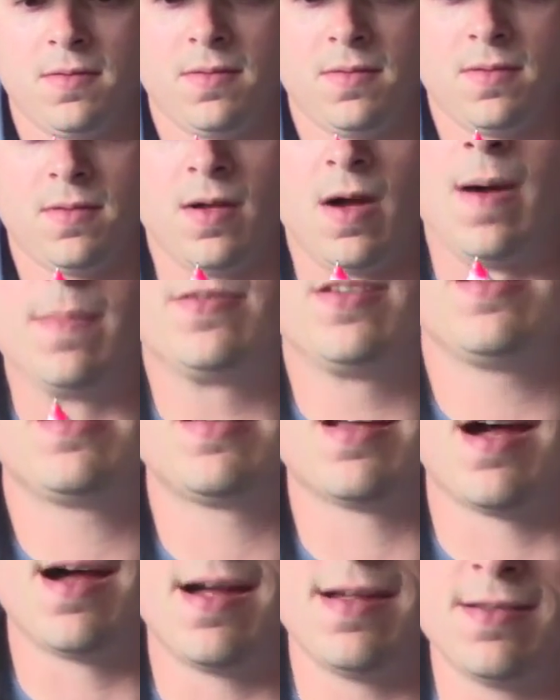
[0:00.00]
opposite
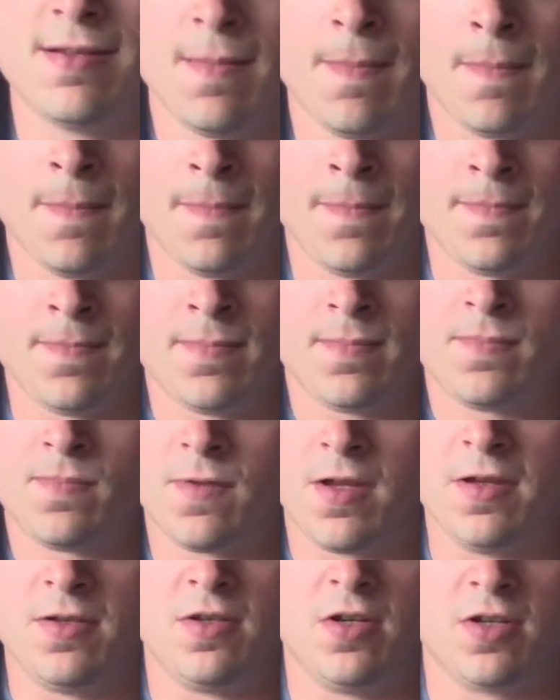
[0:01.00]
sides
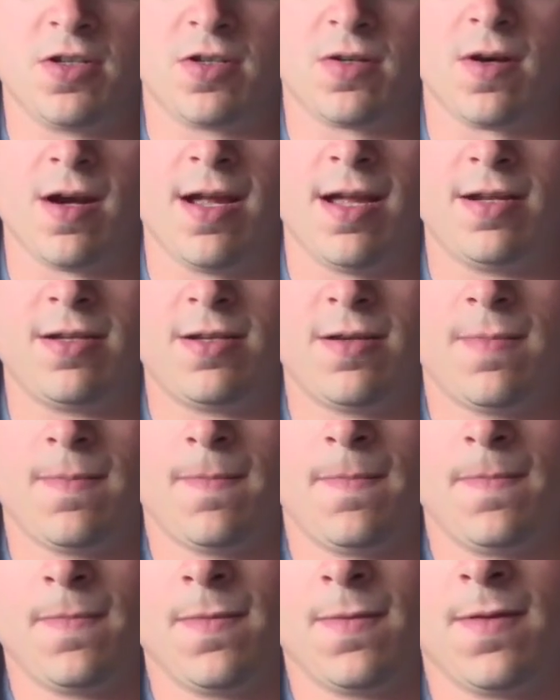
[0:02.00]
and just stretch.
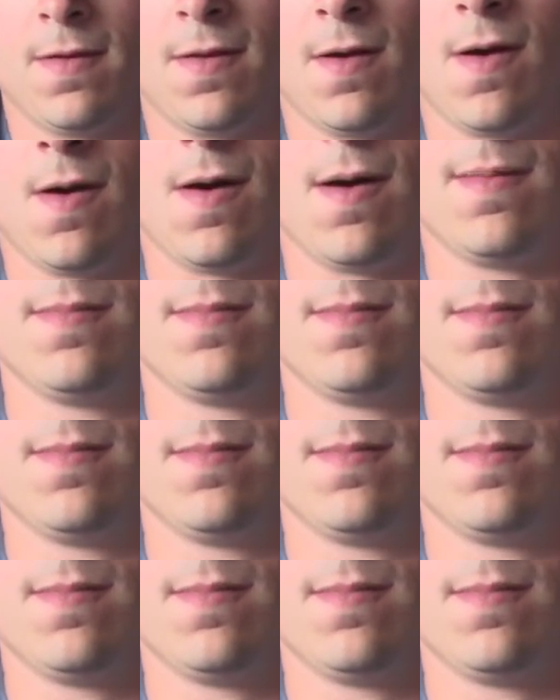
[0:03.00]
All I'm